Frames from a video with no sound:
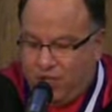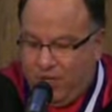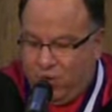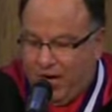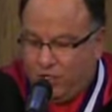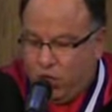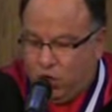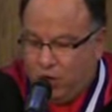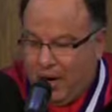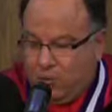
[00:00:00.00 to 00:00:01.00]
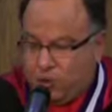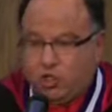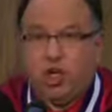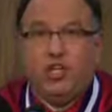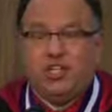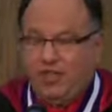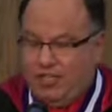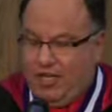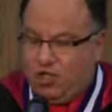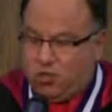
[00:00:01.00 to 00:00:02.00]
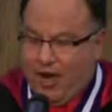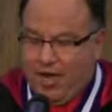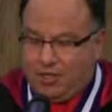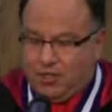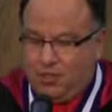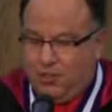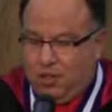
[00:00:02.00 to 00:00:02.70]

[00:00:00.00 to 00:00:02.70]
to me when I told her I was returning to the dean's ranks